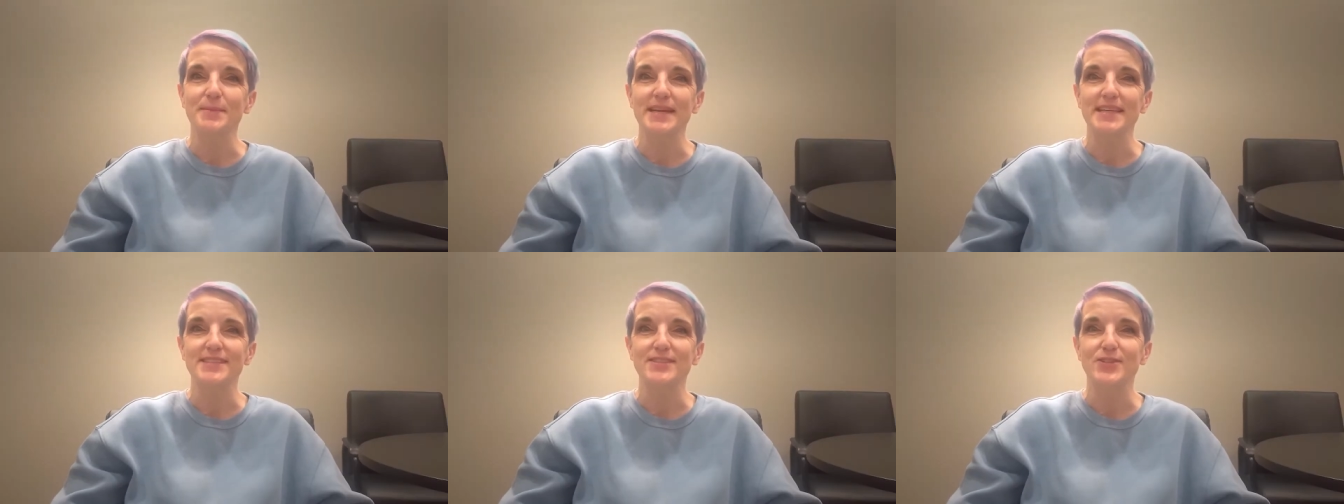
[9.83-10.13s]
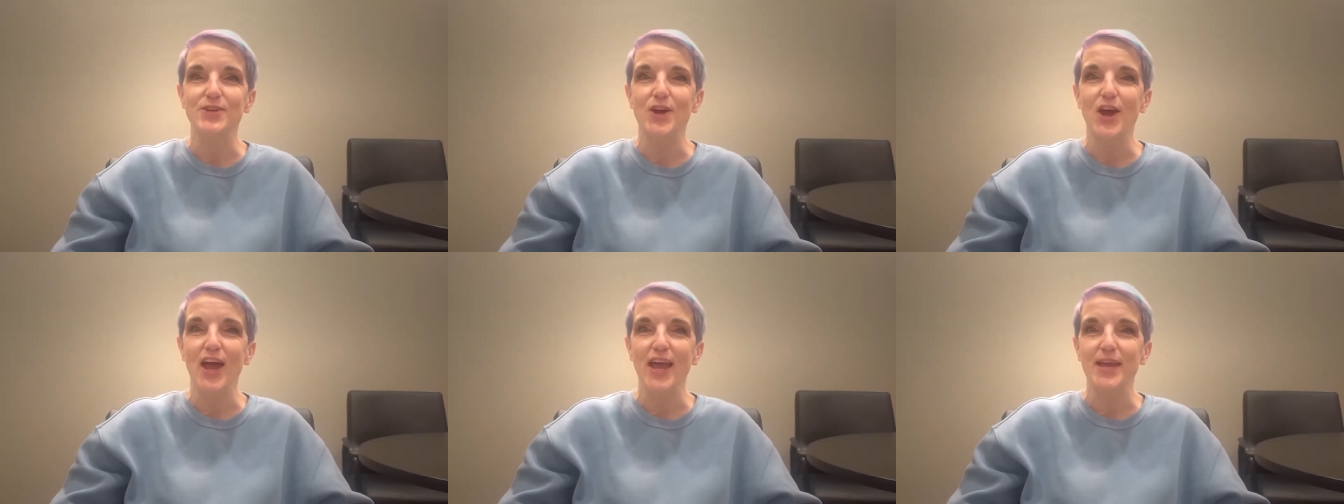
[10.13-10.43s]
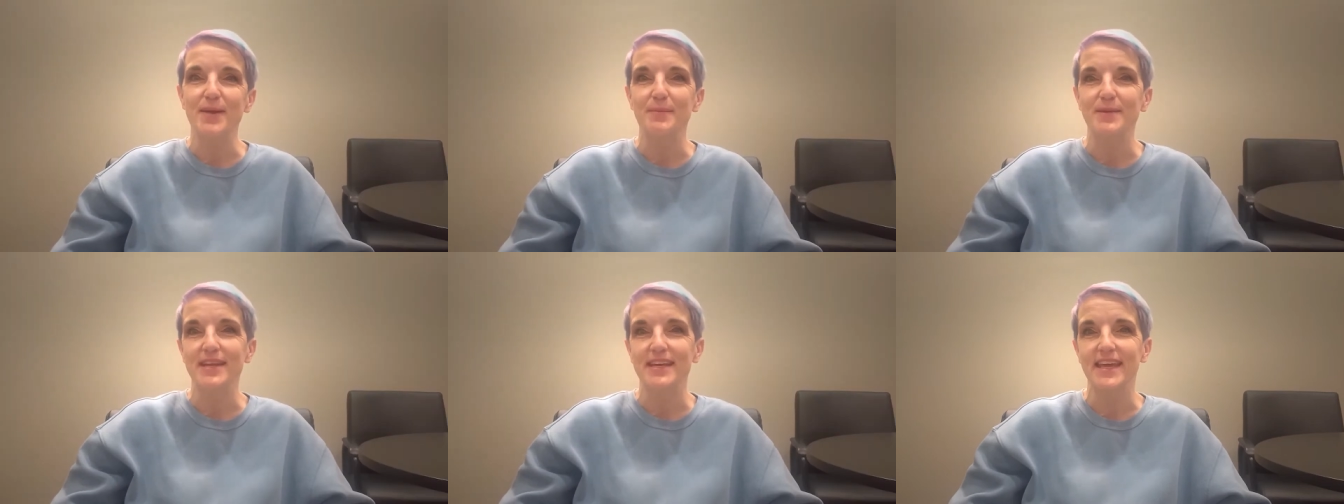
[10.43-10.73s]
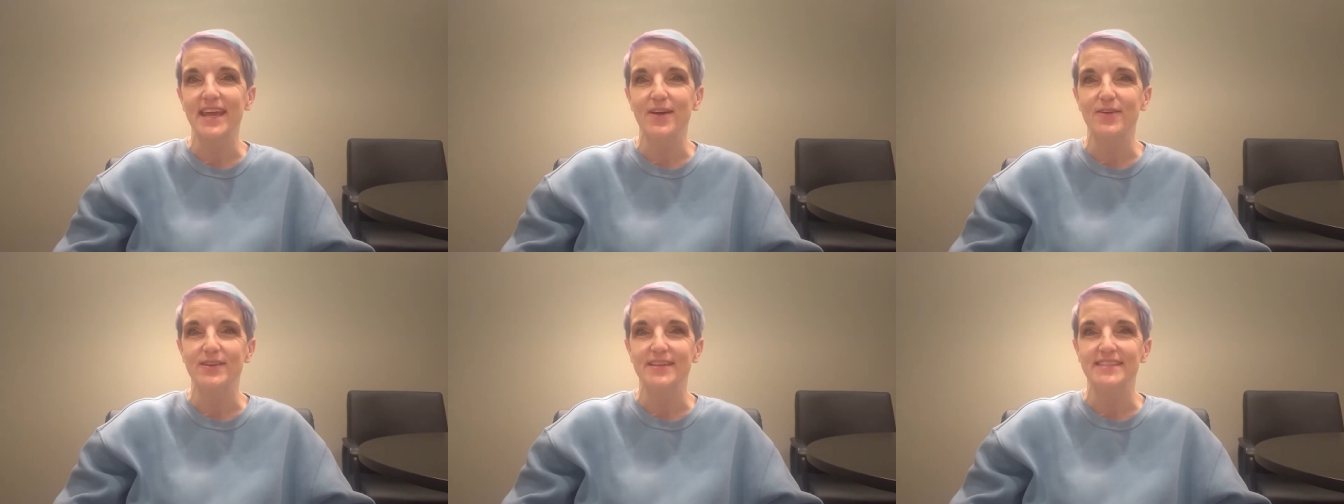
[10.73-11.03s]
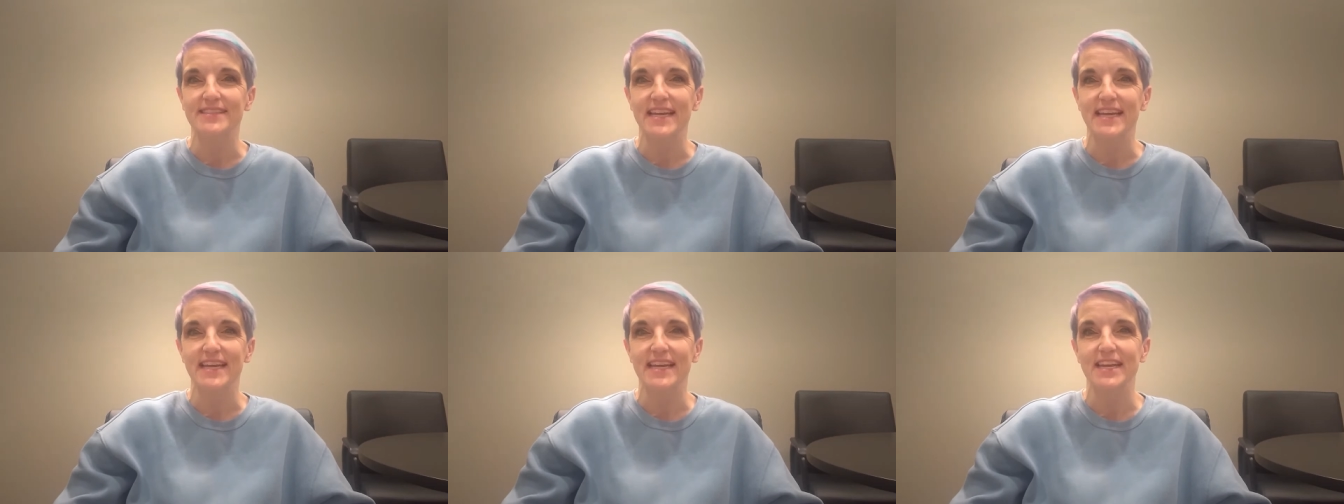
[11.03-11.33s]
Meisner. I am an account
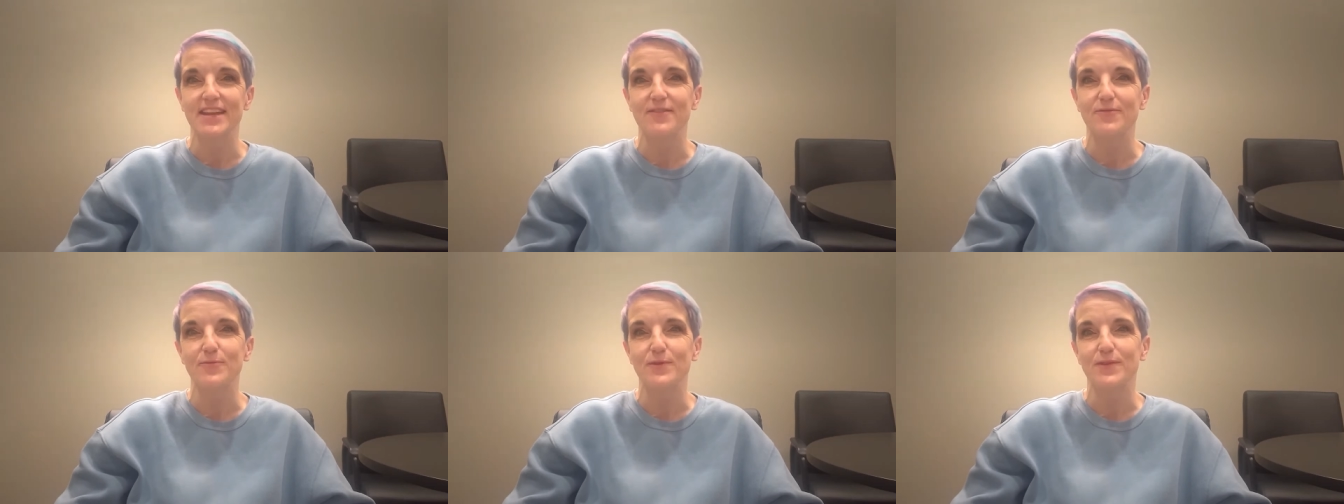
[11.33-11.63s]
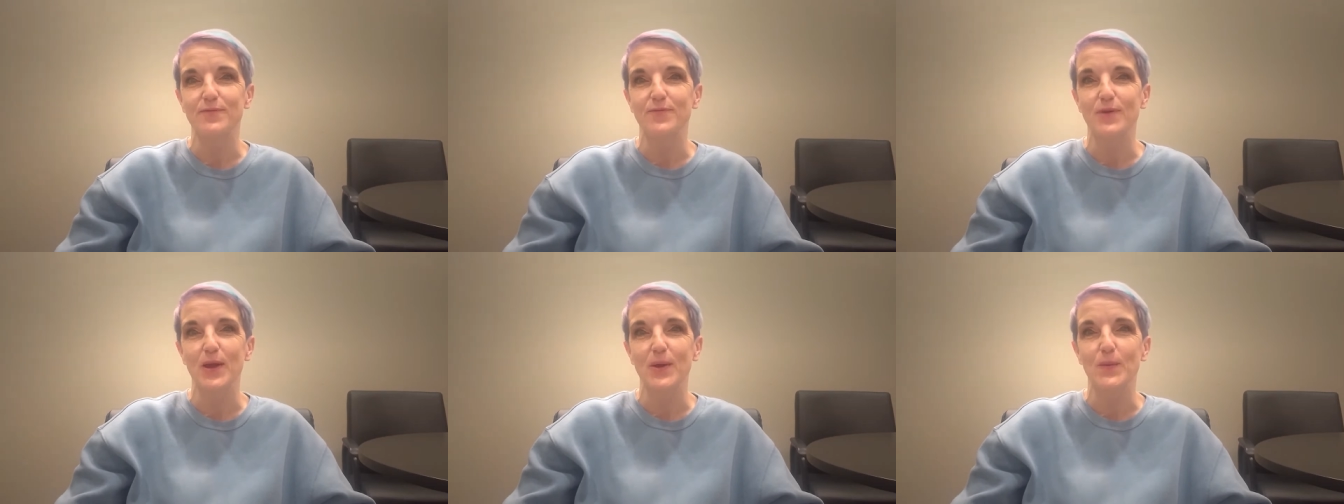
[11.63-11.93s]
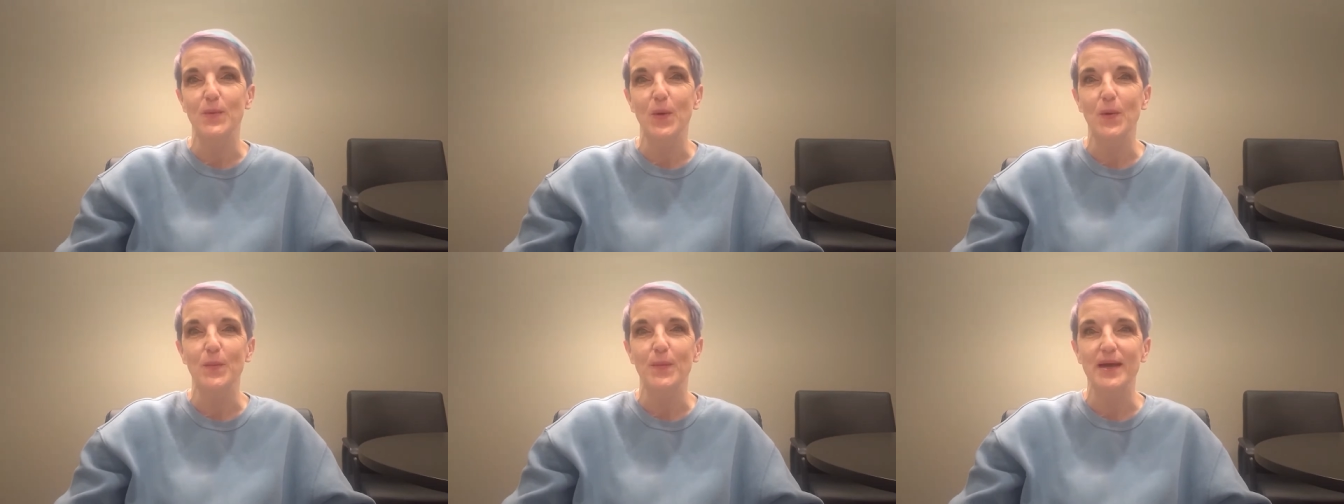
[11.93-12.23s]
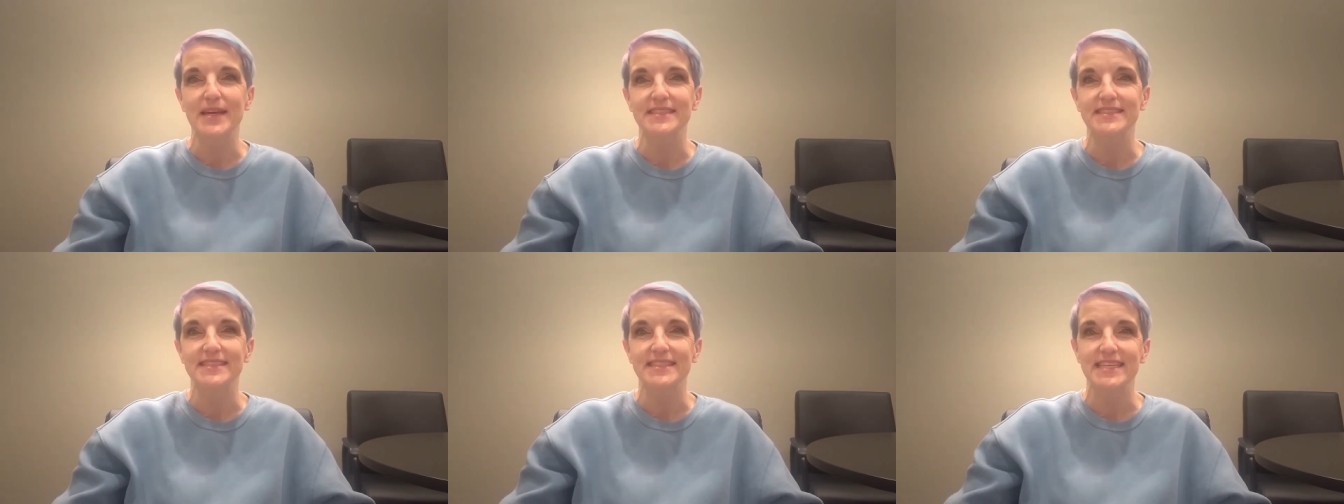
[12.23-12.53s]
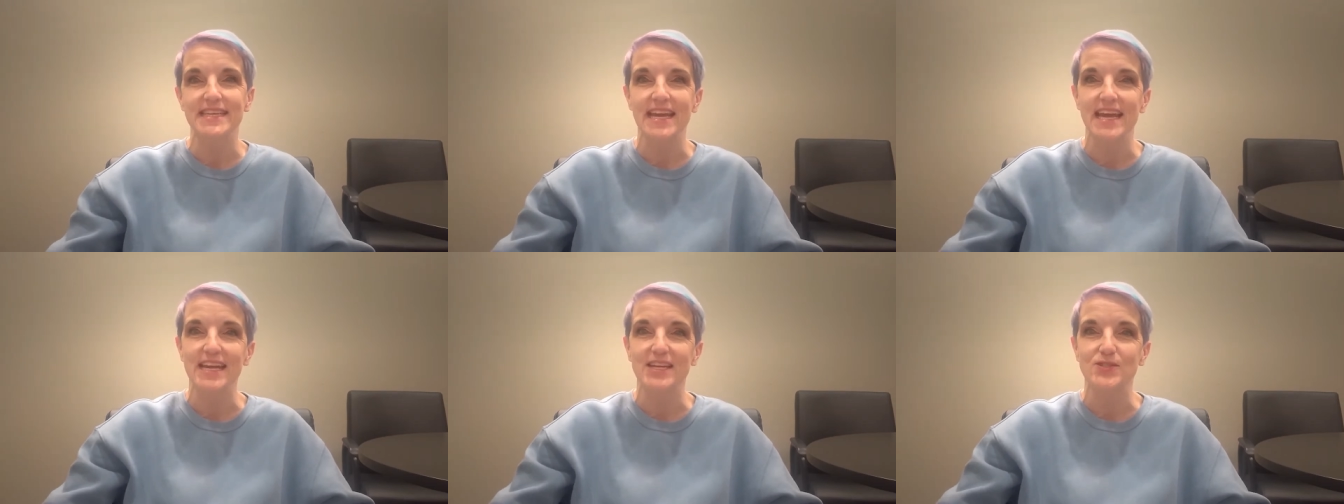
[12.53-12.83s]
executive with Freightquote by
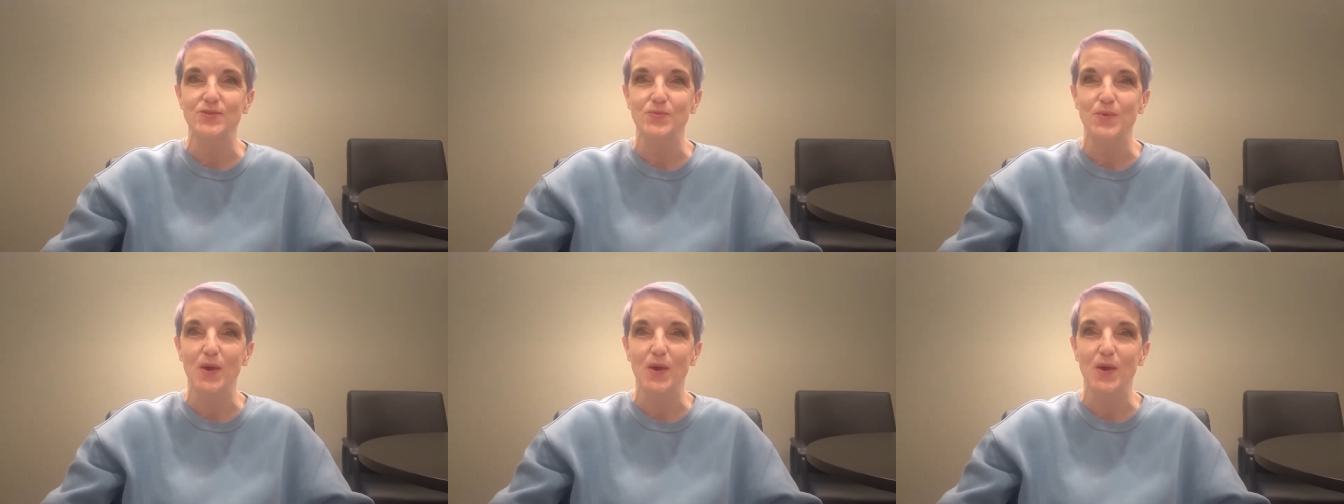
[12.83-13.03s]
C.H.